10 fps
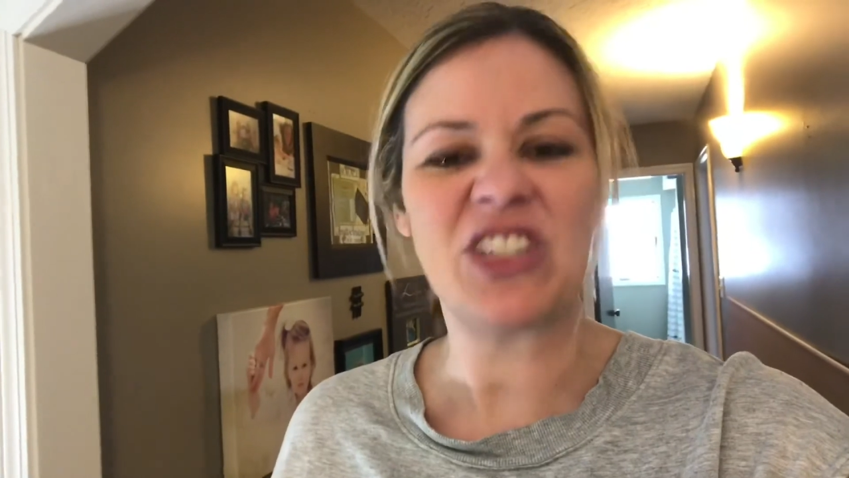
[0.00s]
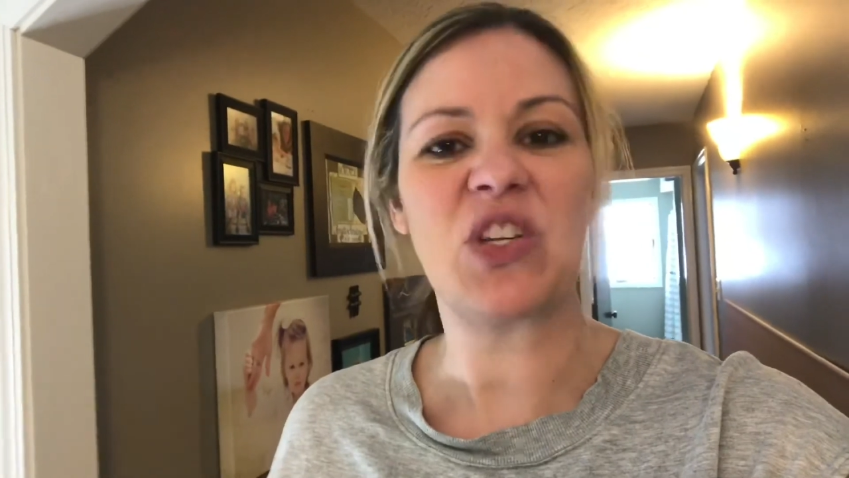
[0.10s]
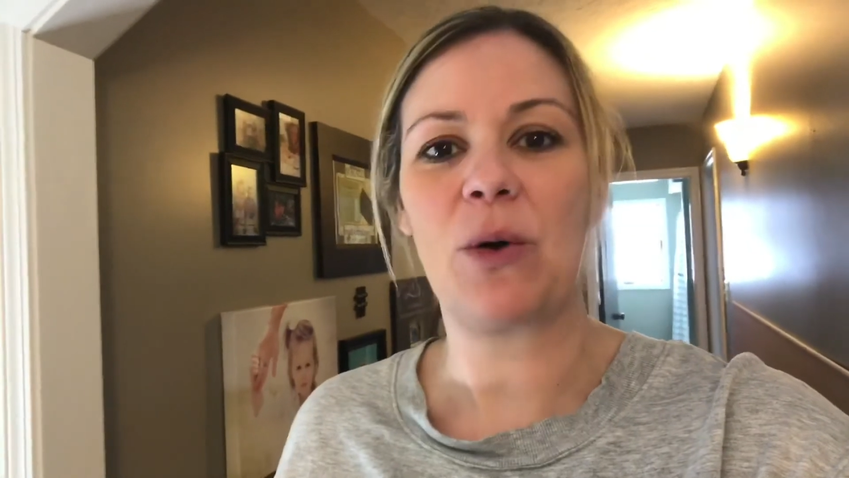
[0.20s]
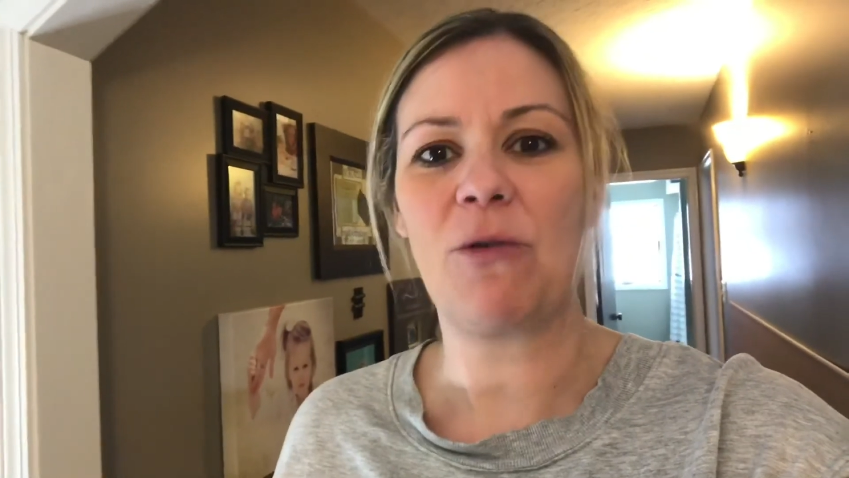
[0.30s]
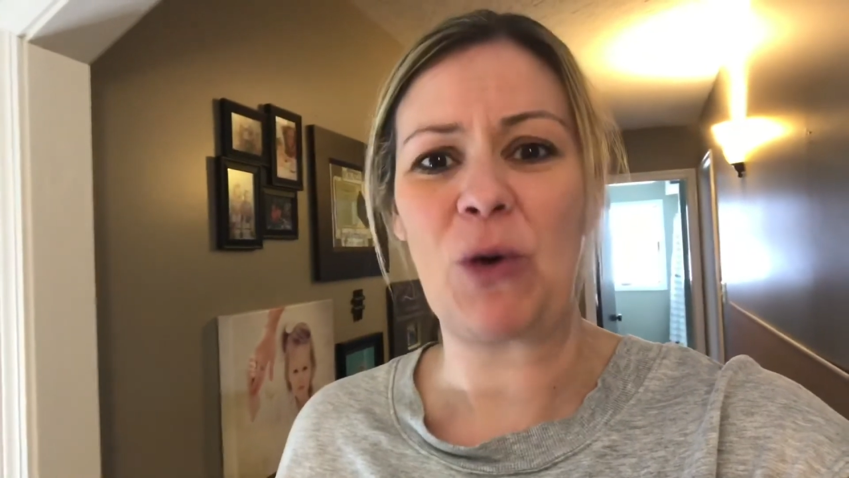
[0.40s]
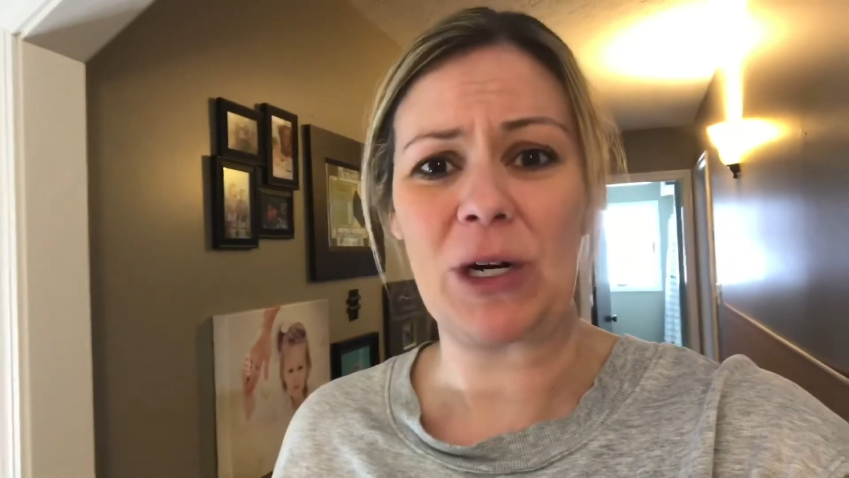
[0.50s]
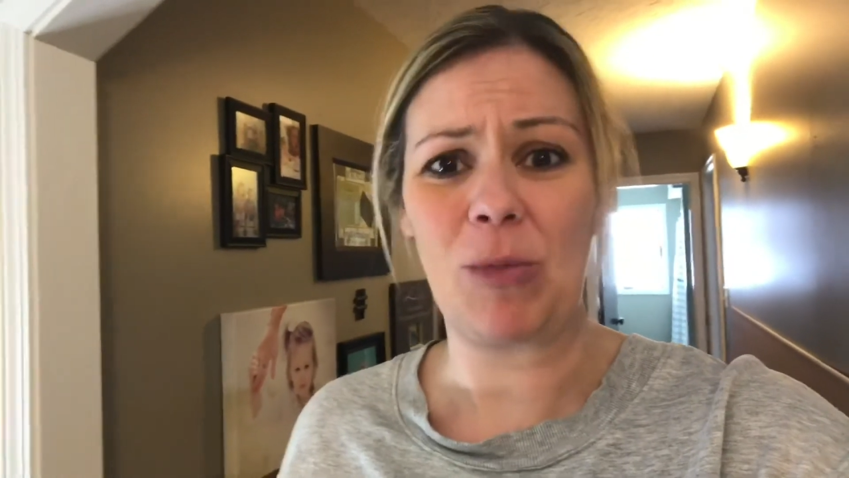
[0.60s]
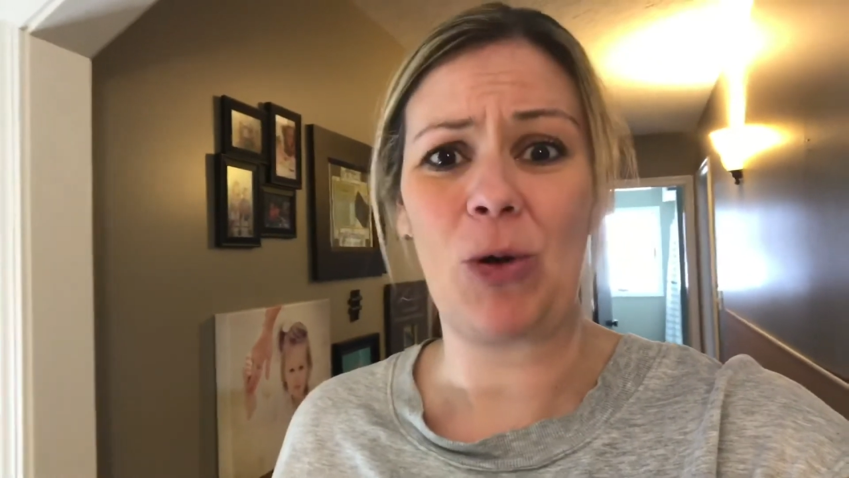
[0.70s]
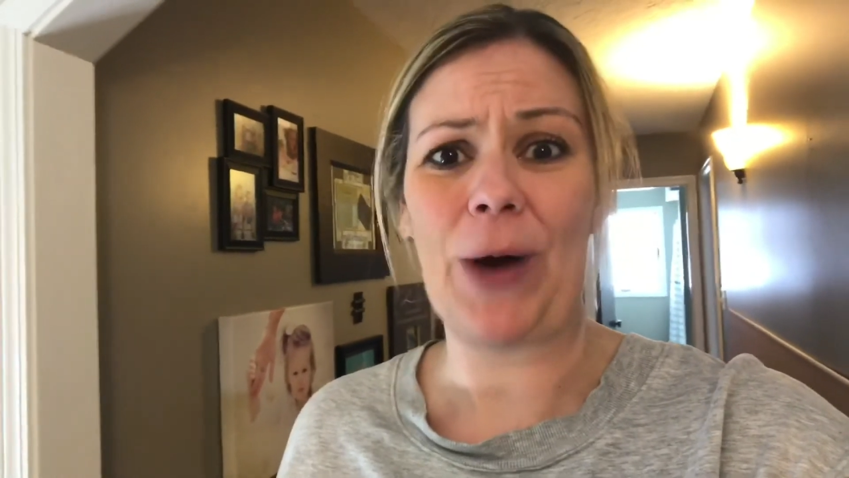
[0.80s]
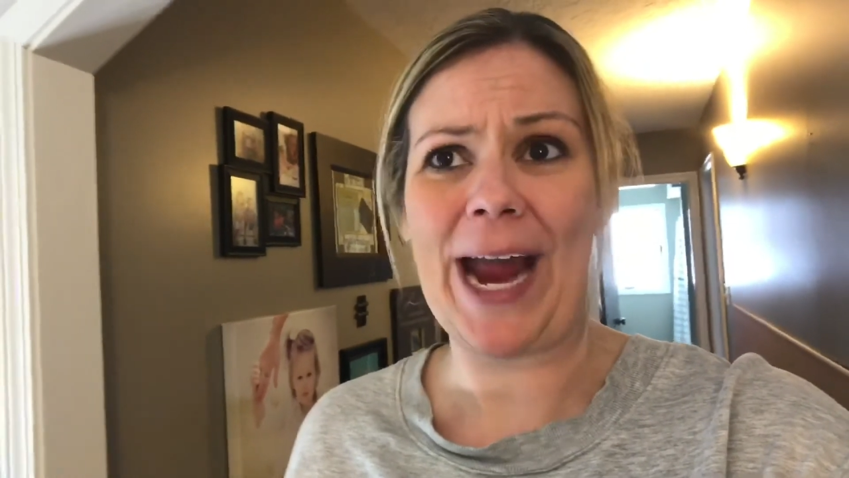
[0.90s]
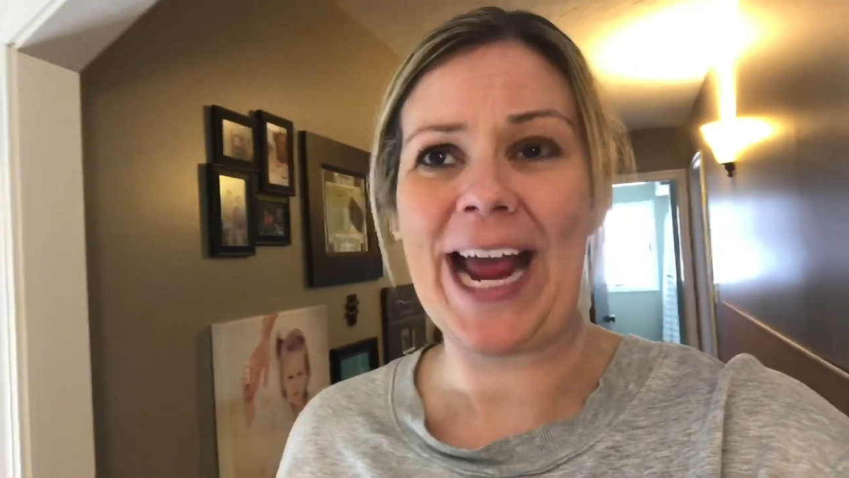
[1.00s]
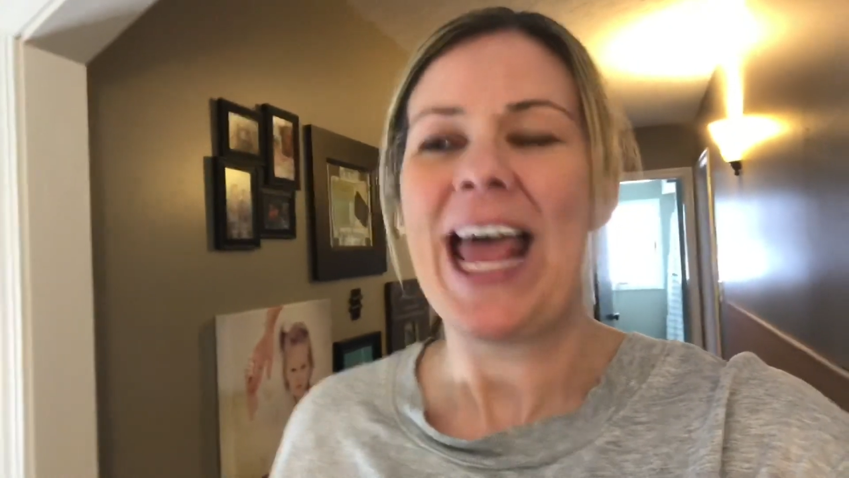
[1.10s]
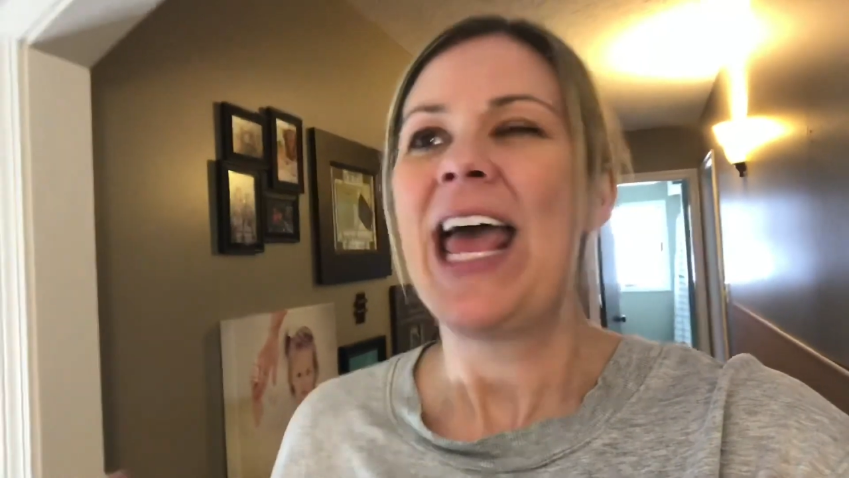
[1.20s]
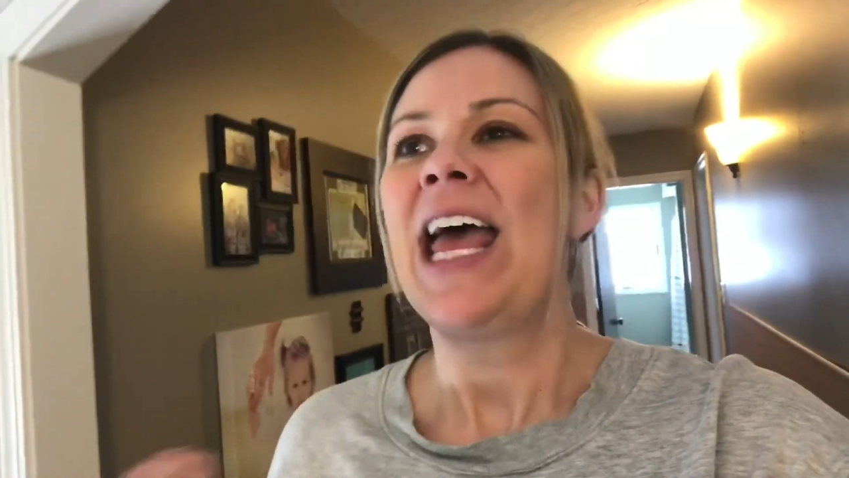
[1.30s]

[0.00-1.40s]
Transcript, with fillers: it's so affordable, right?